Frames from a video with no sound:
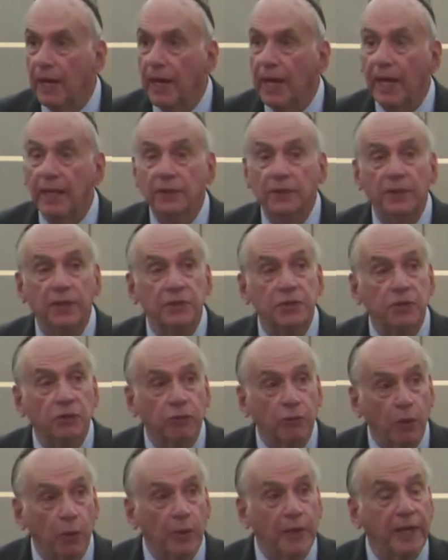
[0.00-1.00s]
And there's
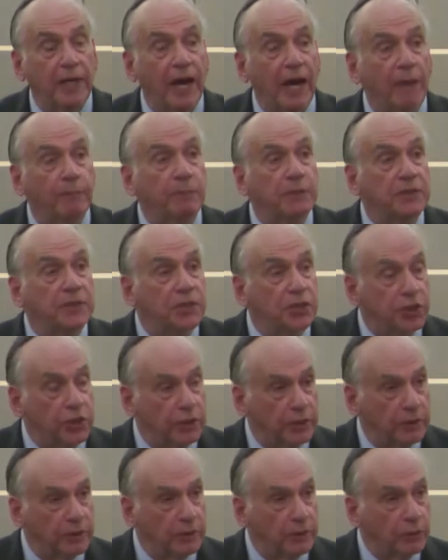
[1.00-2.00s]
growing
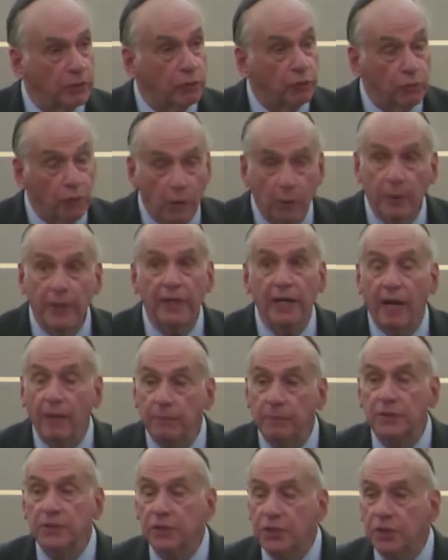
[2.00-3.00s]
opposition growing
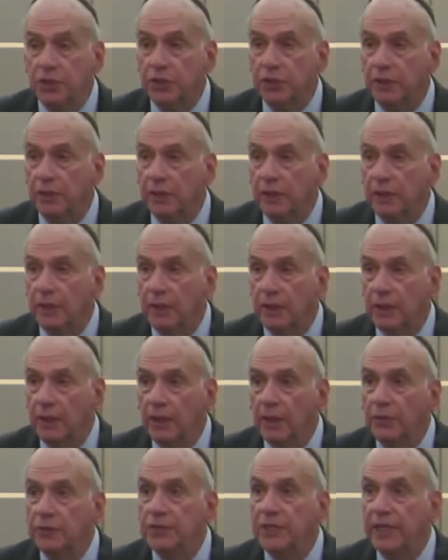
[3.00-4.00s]
opposition
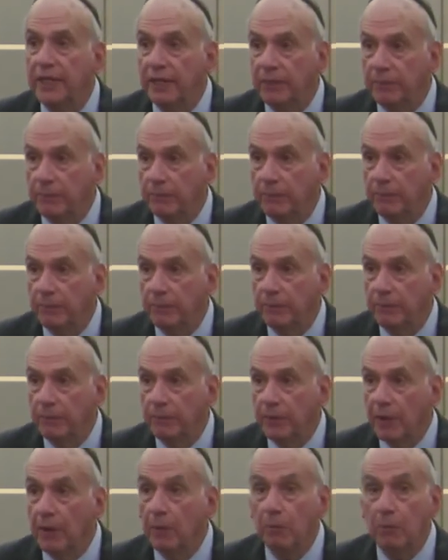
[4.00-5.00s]
to him.
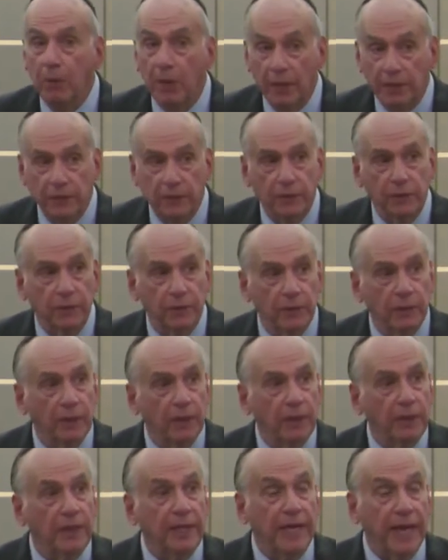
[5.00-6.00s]
But
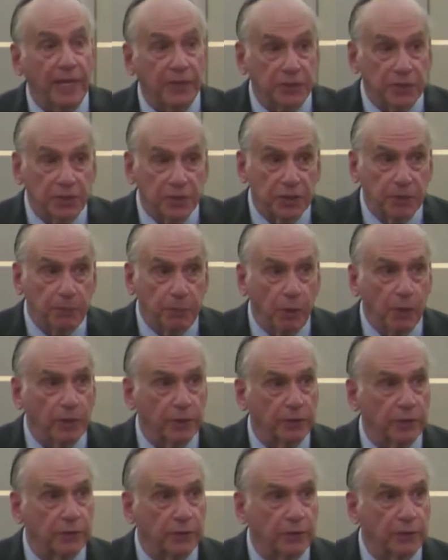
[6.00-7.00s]
he has his
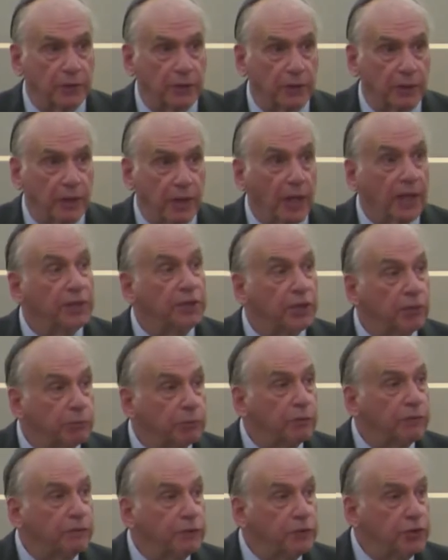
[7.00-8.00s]
supporters. A
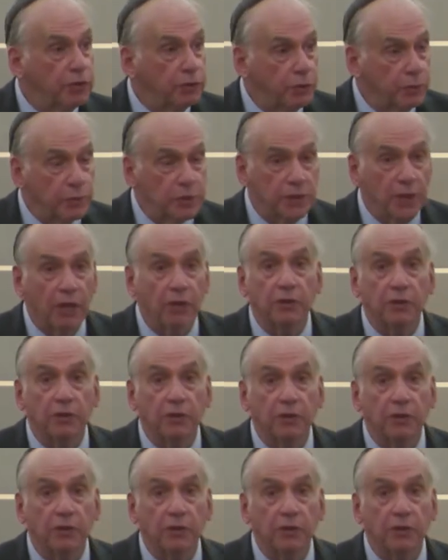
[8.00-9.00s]
number of Jews are
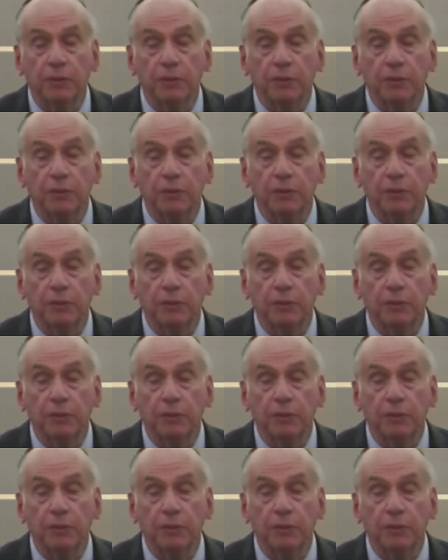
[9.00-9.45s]
supporters.